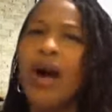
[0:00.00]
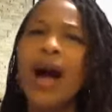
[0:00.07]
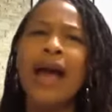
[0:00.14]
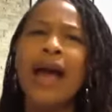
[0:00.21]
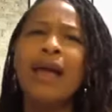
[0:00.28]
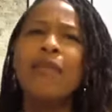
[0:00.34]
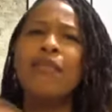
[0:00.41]

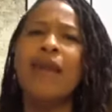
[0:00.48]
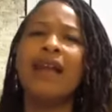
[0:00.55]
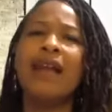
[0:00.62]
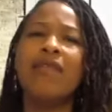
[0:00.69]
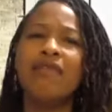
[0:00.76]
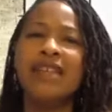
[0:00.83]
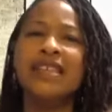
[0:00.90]
I am
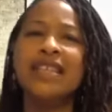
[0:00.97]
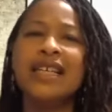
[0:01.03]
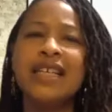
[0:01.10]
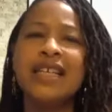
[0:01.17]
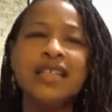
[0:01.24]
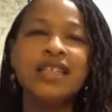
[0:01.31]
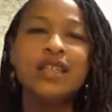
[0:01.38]

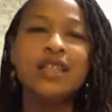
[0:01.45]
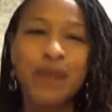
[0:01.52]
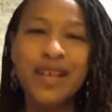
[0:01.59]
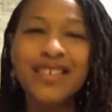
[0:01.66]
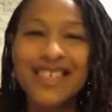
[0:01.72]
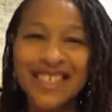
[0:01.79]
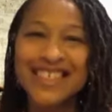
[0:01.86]
manifesting an
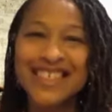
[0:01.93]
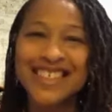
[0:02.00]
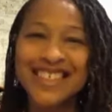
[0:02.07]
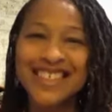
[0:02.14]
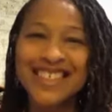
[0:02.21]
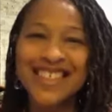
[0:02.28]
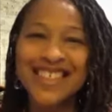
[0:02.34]

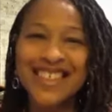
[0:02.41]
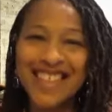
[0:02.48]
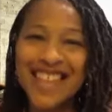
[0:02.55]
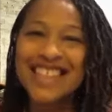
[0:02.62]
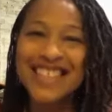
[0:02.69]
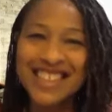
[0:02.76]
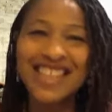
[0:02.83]
experience
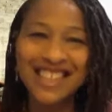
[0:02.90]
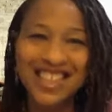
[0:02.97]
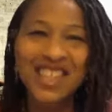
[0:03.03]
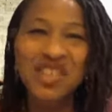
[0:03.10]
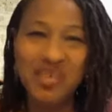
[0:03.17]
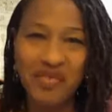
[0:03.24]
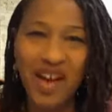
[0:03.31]
that is less
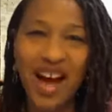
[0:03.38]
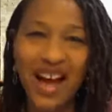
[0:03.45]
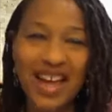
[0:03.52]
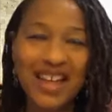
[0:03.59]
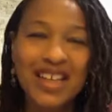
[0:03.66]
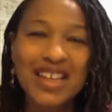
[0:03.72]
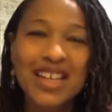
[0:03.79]
than divine,
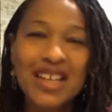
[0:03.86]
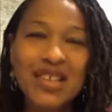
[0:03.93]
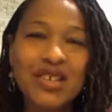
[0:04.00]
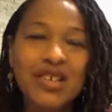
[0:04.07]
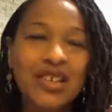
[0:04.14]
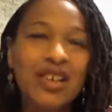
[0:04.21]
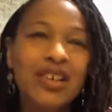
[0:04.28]

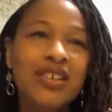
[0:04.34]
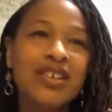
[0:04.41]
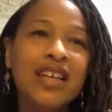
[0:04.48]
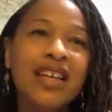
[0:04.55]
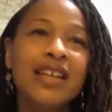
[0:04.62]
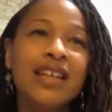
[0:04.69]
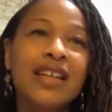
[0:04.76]

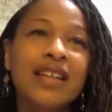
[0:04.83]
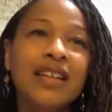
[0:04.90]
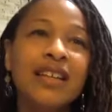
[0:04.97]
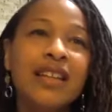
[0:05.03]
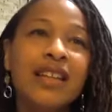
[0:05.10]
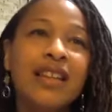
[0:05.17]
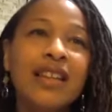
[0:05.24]

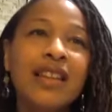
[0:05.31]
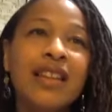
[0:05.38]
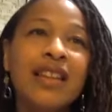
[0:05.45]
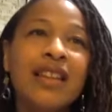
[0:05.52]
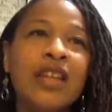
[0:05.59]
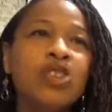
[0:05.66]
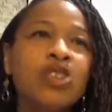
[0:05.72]
and
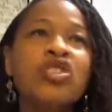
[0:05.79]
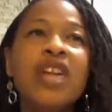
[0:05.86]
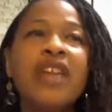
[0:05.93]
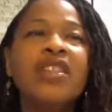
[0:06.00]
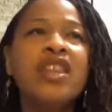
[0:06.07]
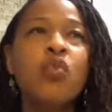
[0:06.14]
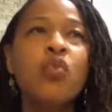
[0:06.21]
there's
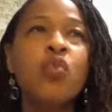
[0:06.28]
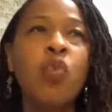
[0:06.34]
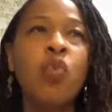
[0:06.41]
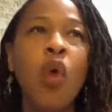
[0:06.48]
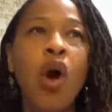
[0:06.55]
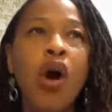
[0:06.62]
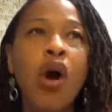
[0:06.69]
nothing
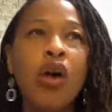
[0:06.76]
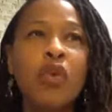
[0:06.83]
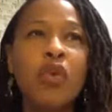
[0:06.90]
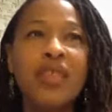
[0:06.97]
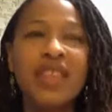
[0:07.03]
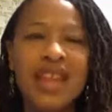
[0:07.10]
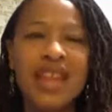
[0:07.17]
wrong
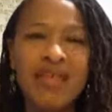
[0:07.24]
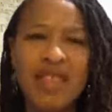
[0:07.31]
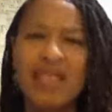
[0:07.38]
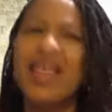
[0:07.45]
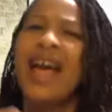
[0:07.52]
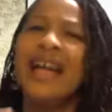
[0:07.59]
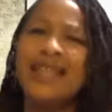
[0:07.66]
with any of
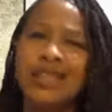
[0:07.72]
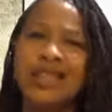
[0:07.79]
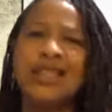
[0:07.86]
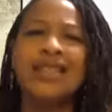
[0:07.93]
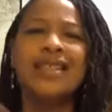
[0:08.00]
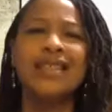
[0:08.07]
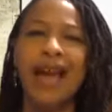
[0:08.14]
it. That's
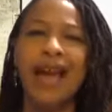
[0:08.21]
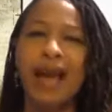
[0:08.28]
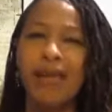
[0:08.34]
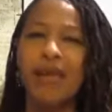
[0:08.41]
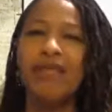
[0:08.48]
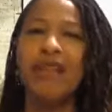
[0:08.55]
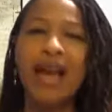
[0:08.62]
this
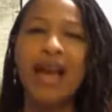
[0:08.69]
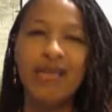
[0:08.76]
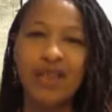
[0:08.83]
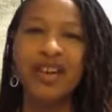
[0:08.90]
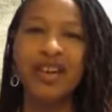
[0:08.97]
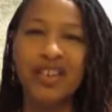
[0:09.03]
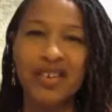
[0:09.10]
game of life
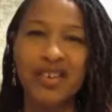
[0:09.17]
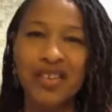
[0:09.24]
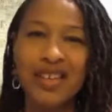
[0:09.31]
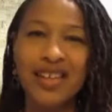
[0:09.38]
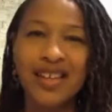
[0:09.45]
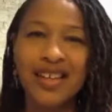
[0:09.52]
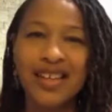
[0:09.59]
on earth.
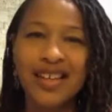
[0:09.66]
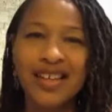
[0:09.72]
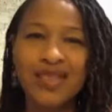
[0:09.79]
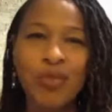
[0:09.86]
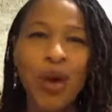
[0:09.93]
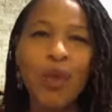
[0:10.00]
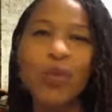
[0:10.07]

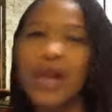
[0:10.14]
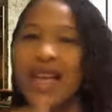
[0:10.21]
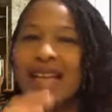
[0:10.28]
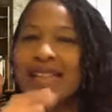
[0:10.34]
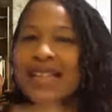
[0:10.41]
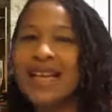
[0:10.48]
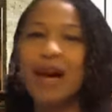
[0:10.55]
where we
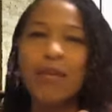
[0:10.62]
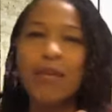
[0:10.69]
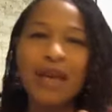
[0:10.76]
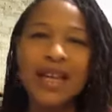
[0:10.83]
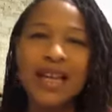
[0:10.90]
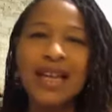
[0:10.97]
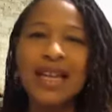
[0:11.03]
get to come
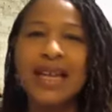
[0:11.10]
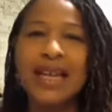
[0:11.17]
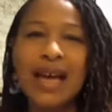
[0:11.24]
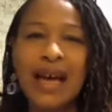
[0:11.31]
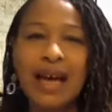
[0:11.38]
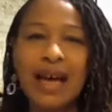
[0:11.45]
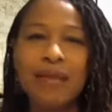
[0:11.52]
in and clean
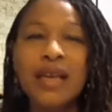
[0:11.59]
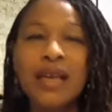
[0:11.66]
up.